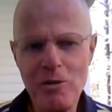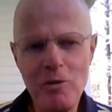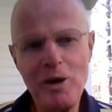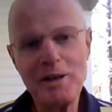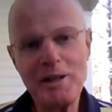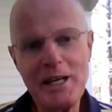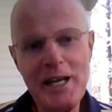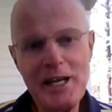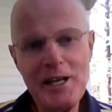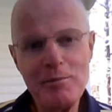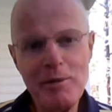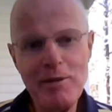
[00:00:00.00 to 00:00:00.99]
what the
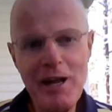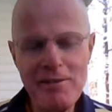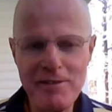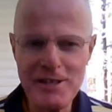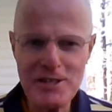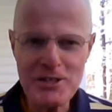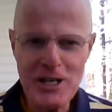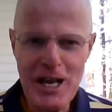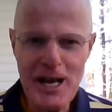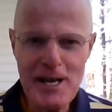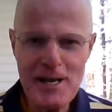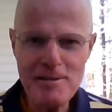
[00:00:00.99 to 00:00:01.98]
kingdom of heaven is
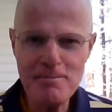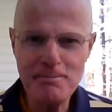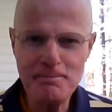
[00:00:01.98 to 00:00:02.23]
like.